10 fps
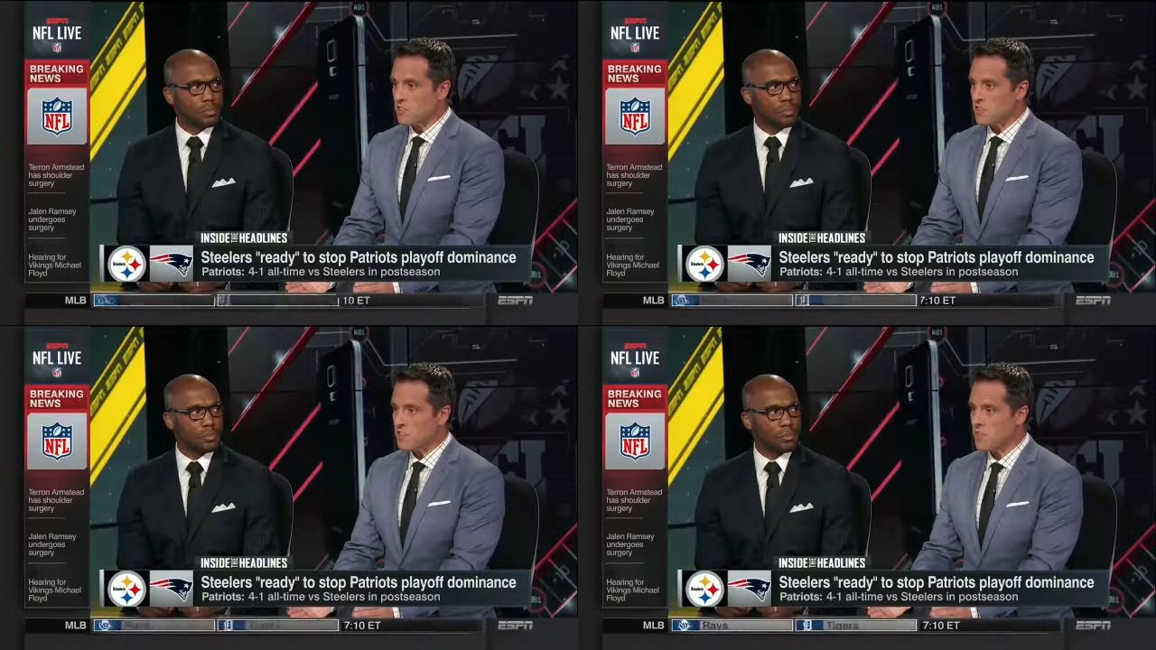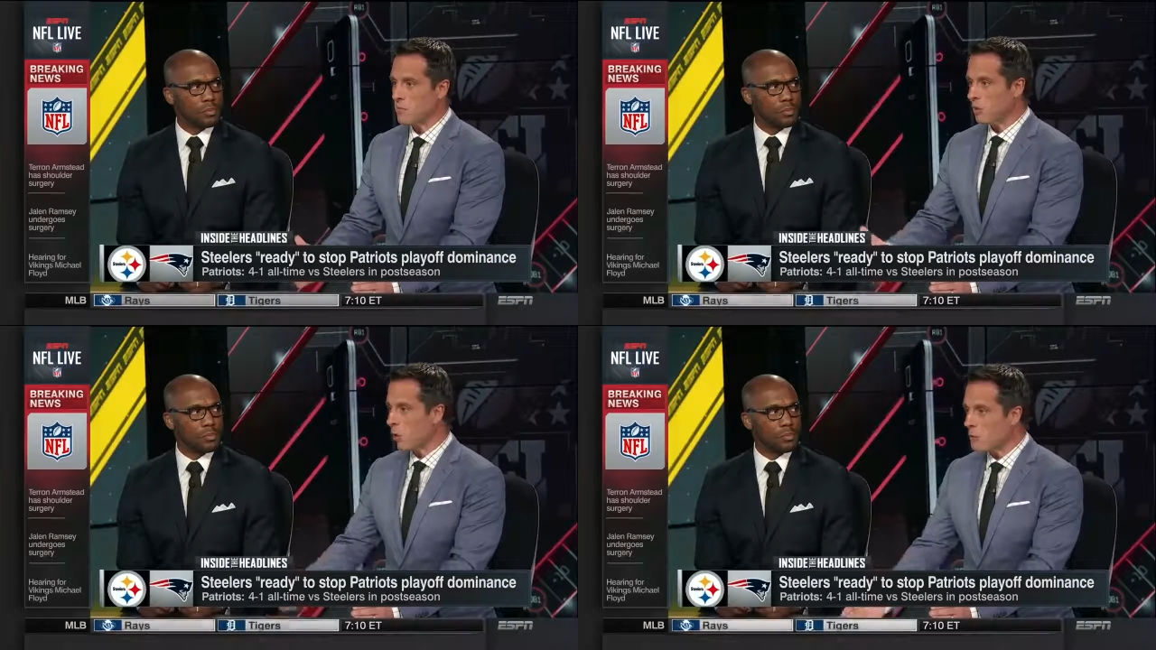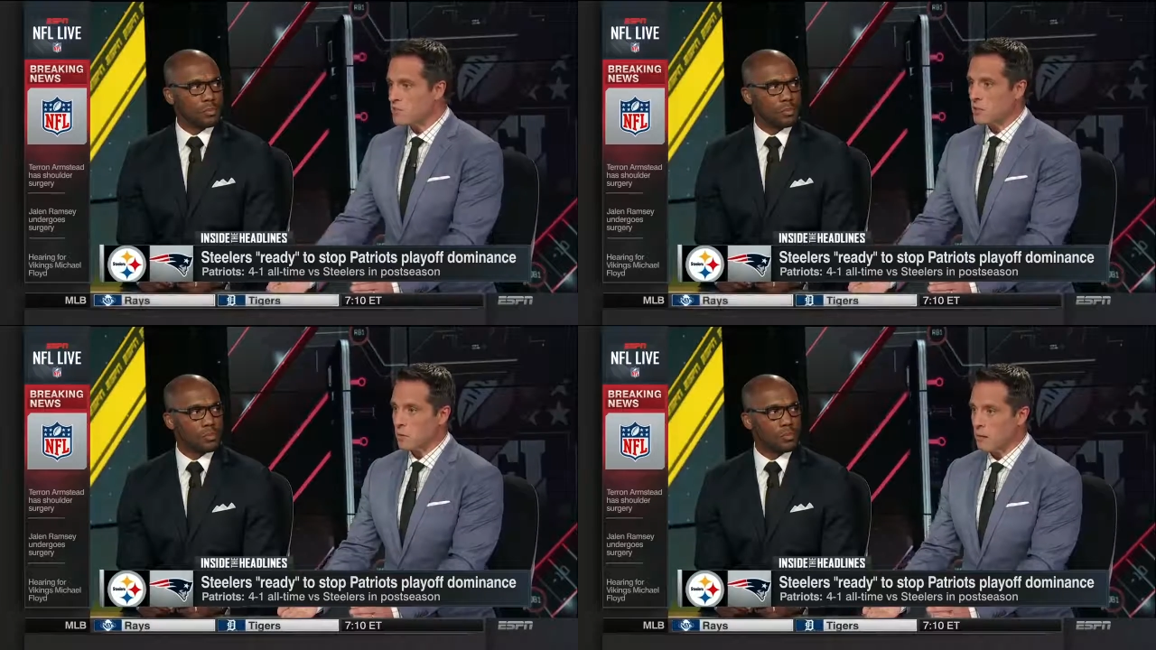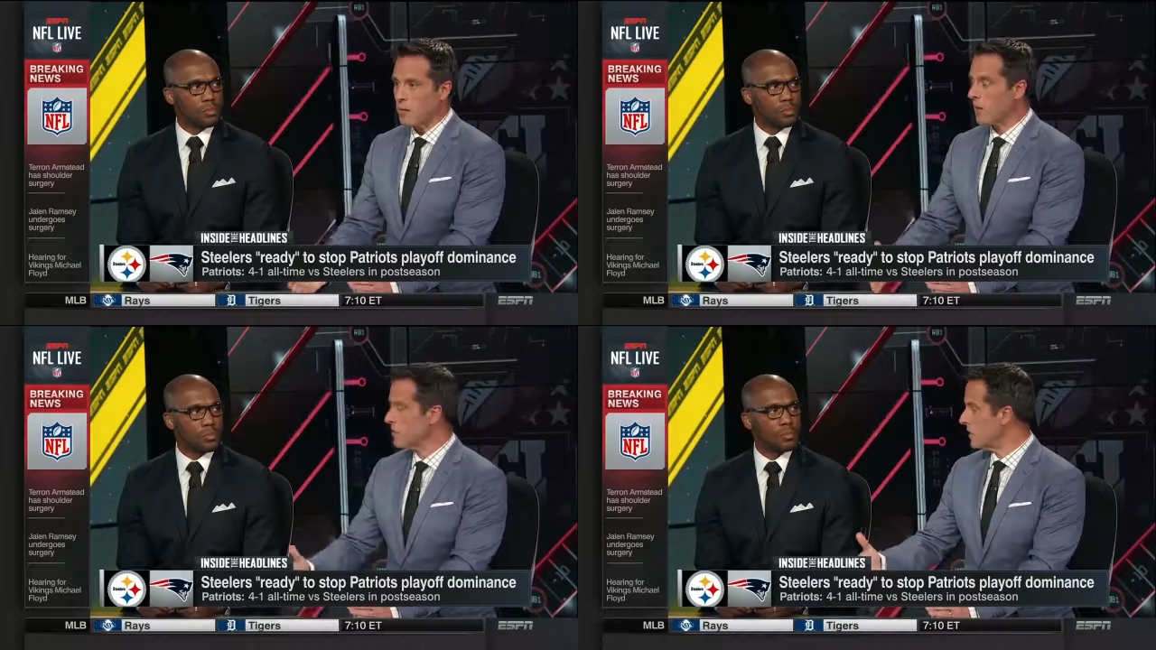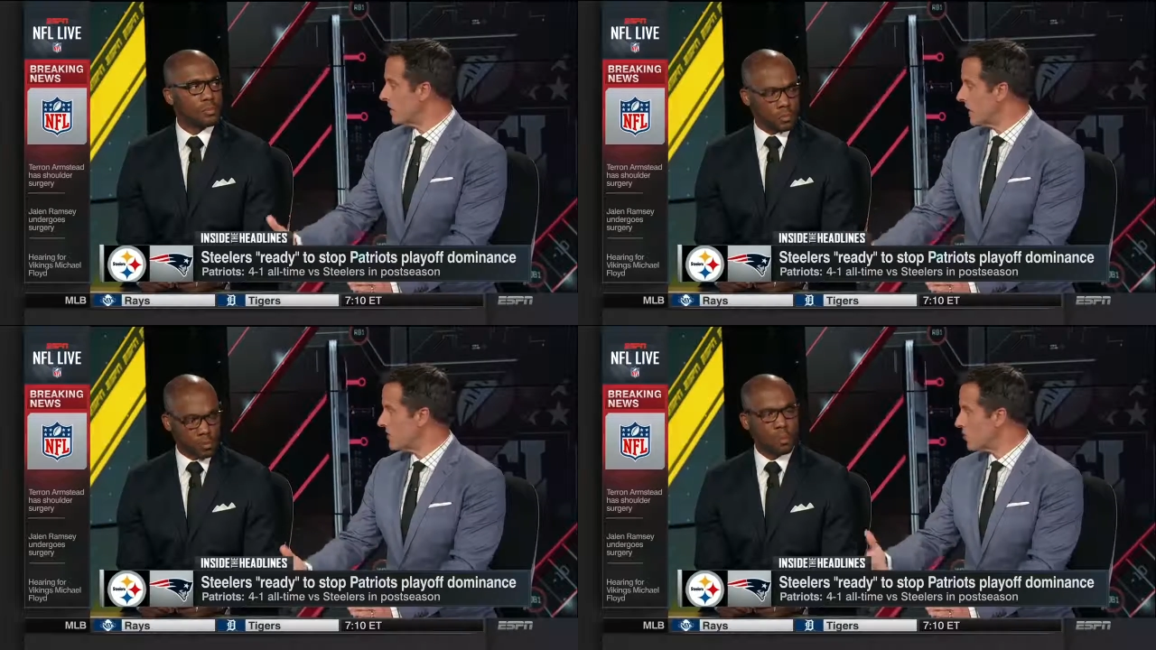Speaker 1: as such a team. They're always in the playoffs.
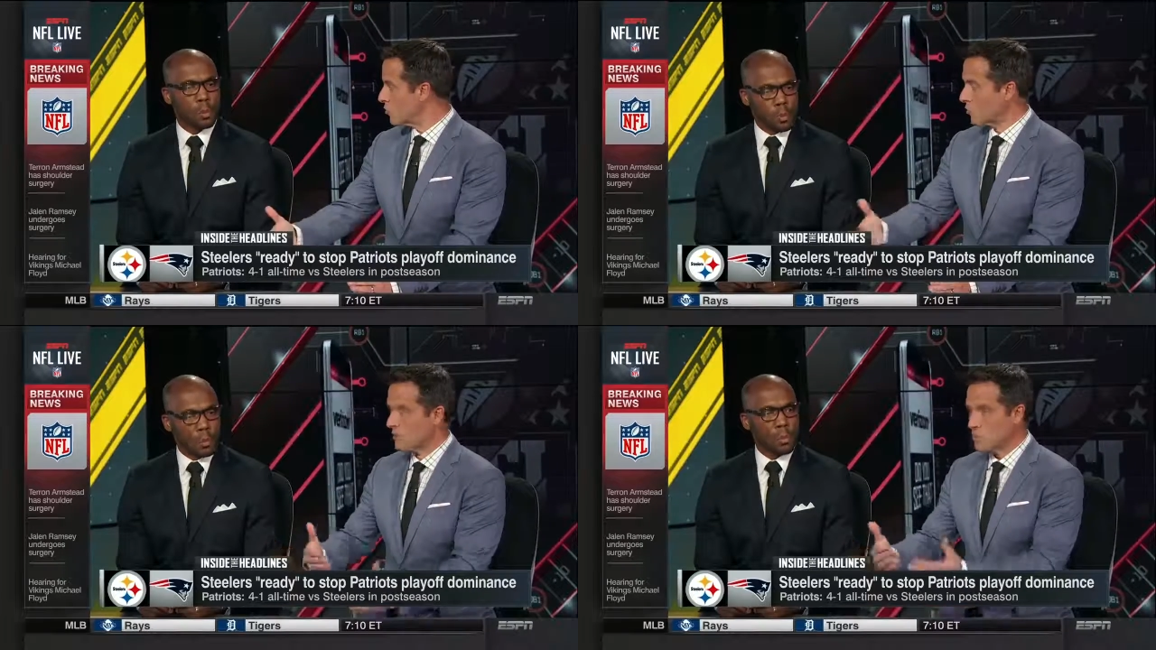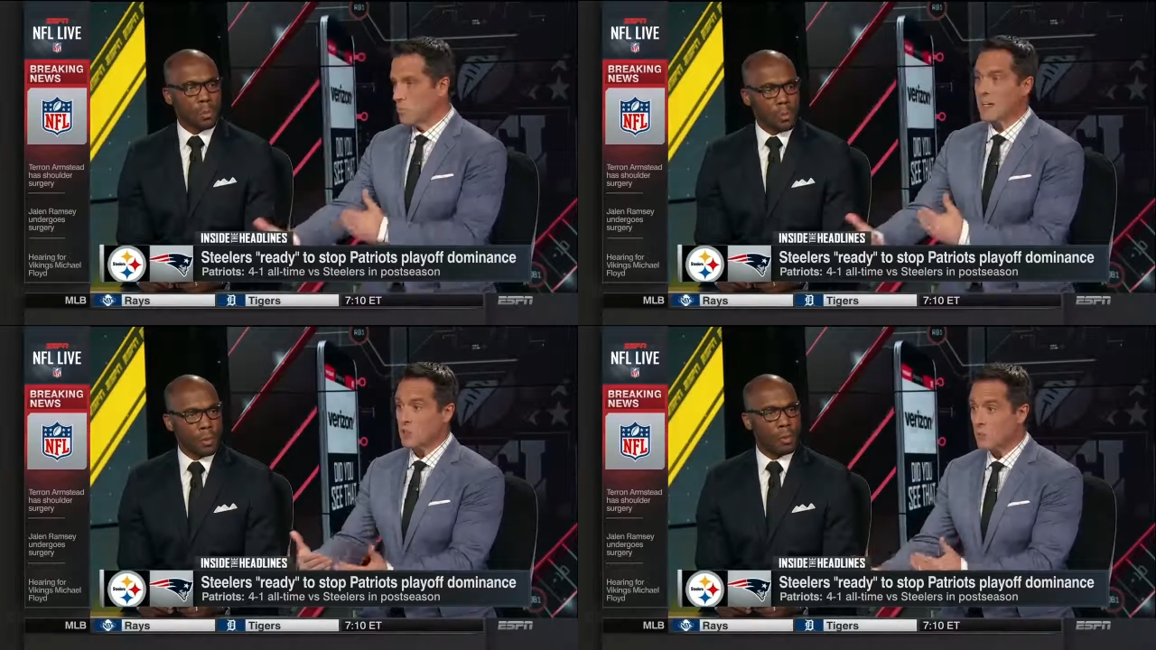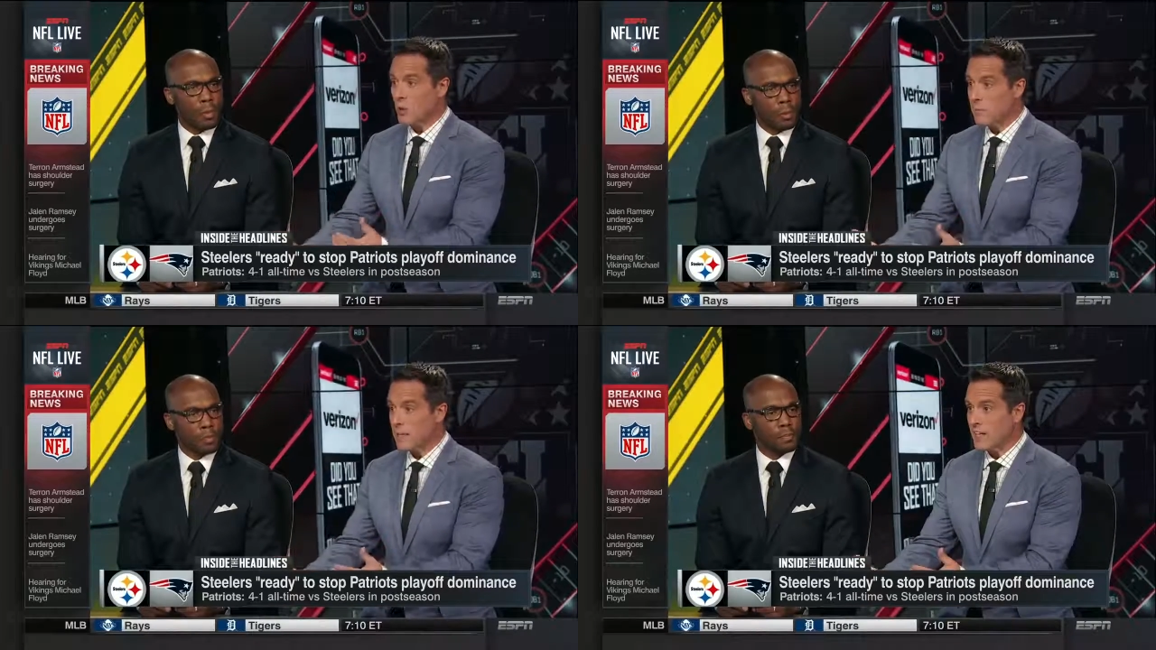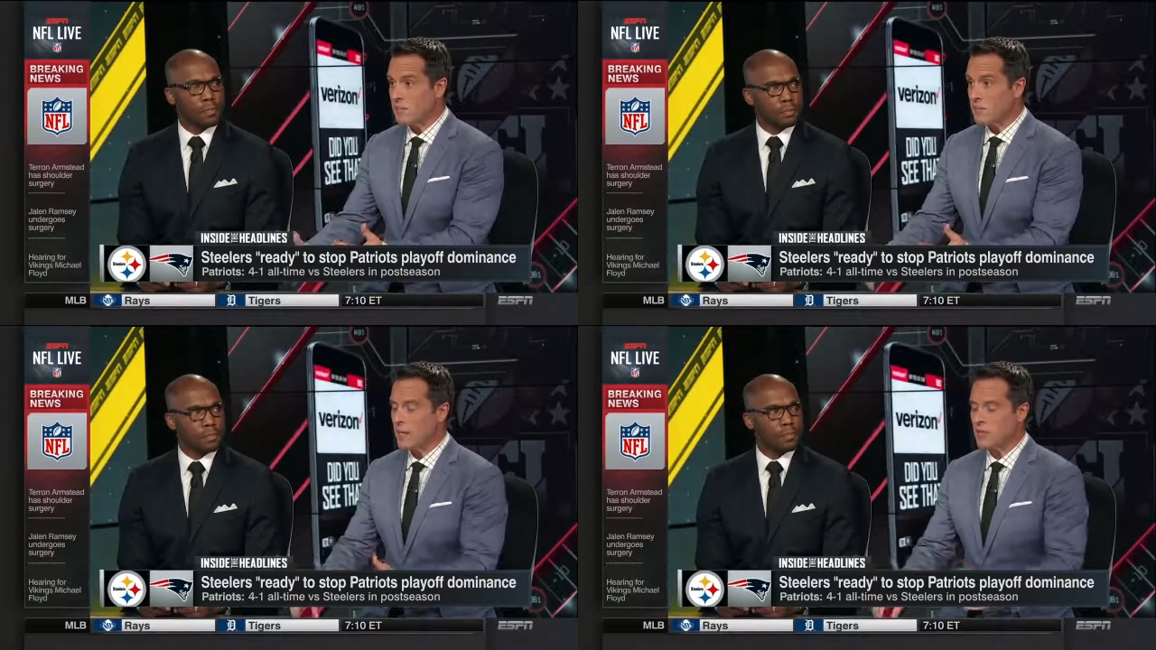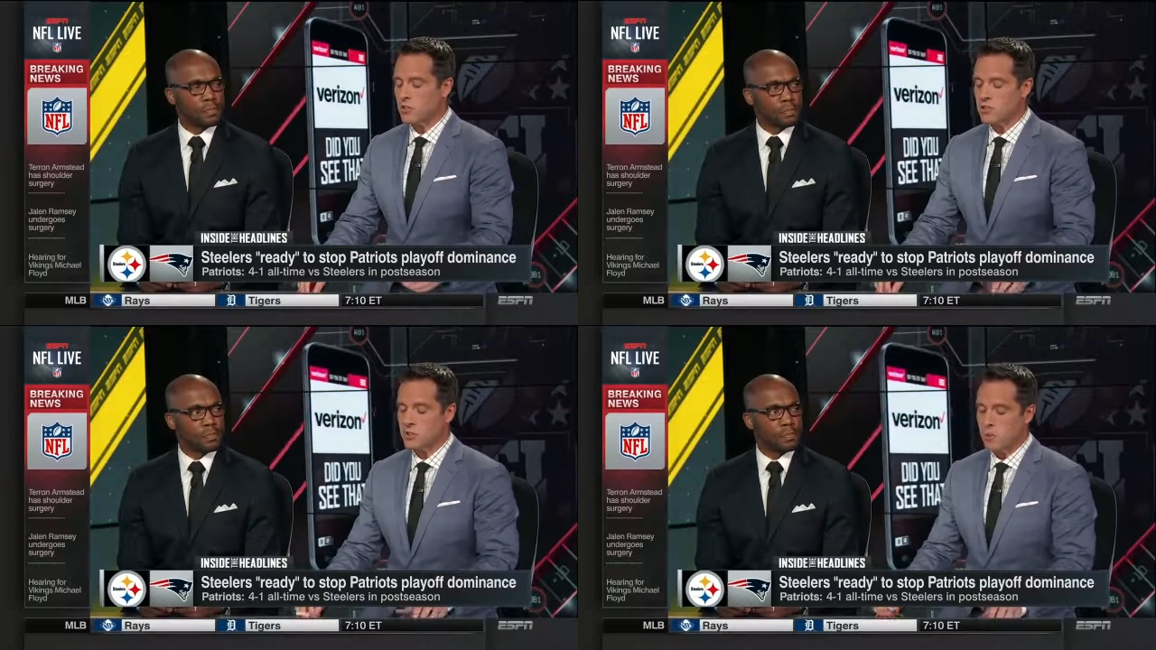They, they sort of expect to run up against the
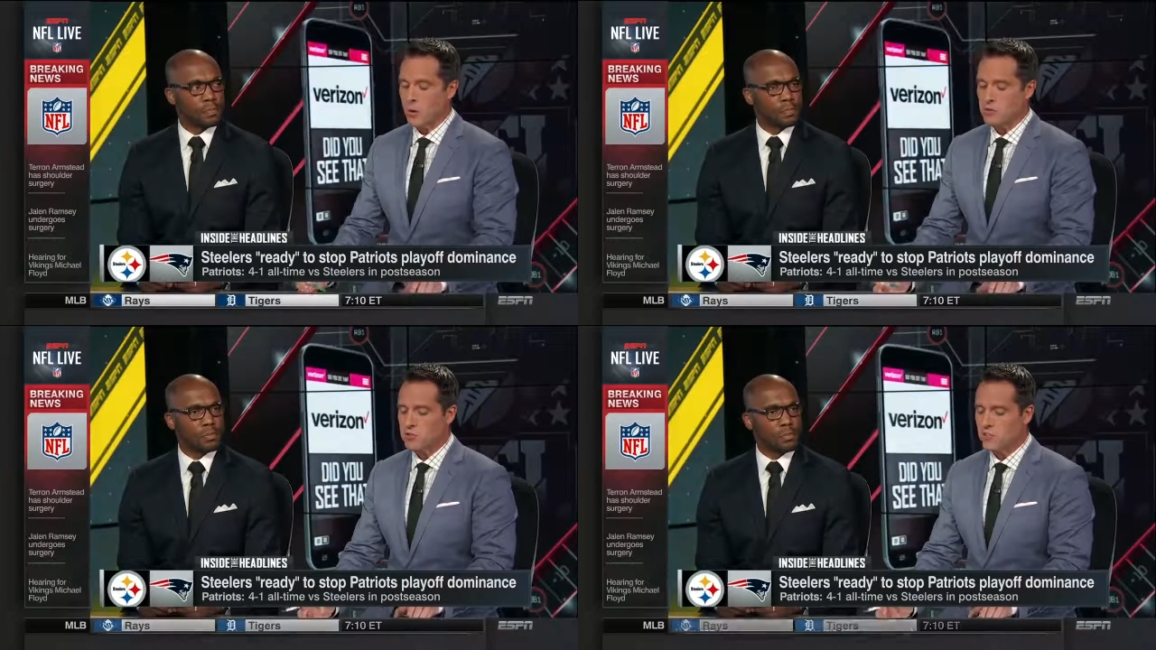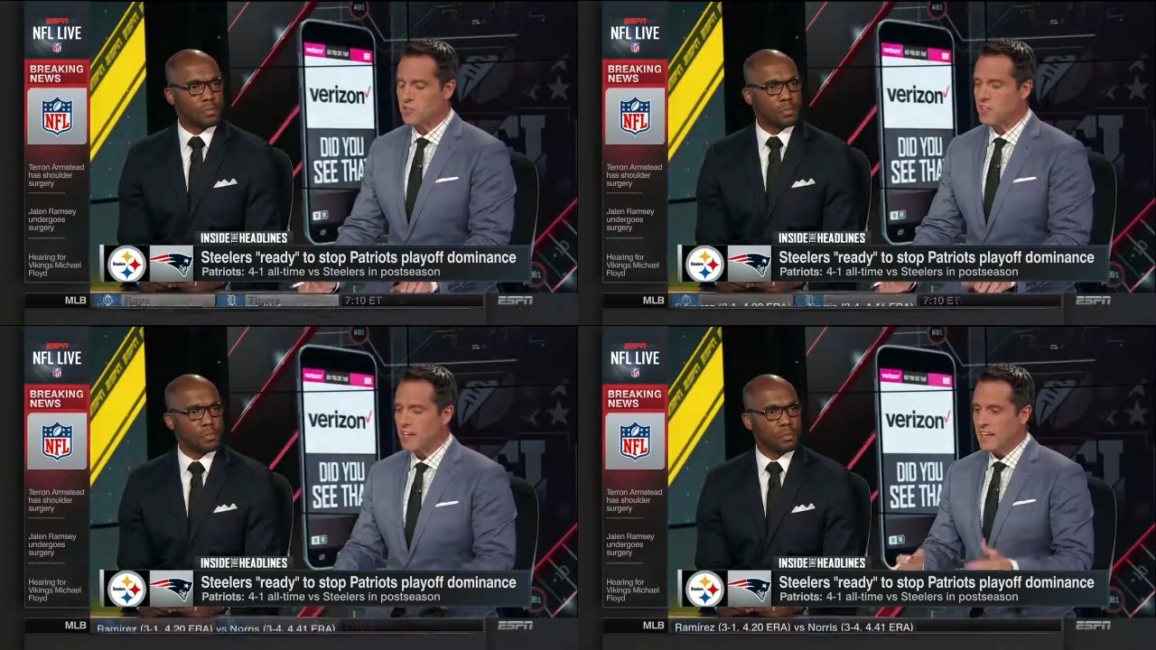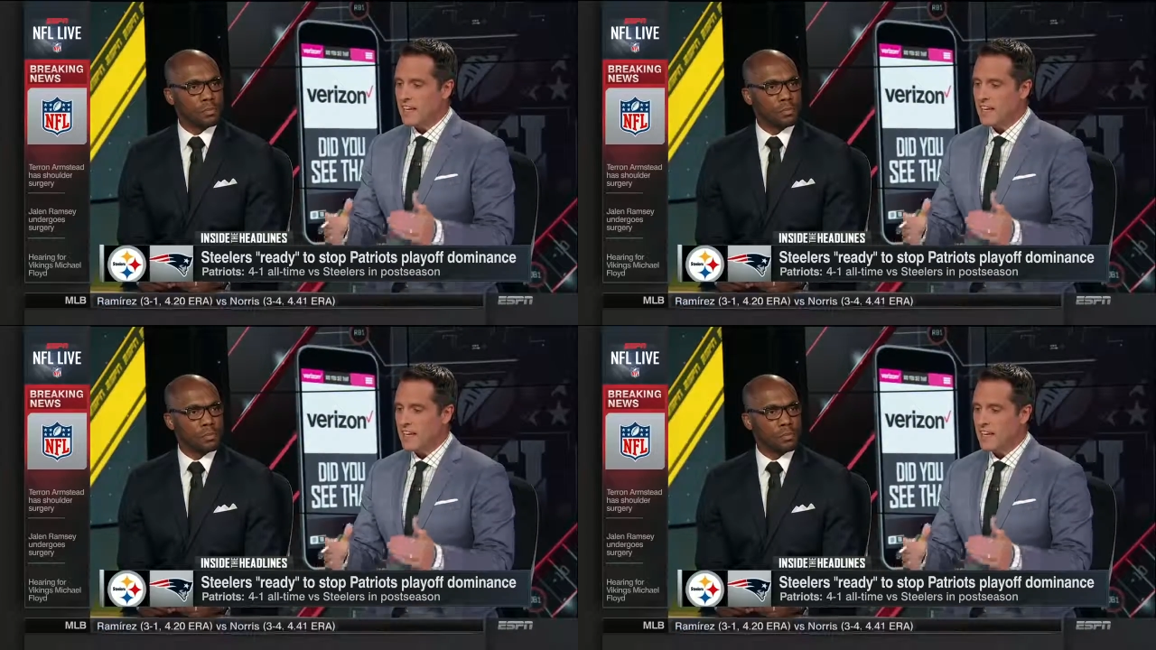Patriots in the postseason.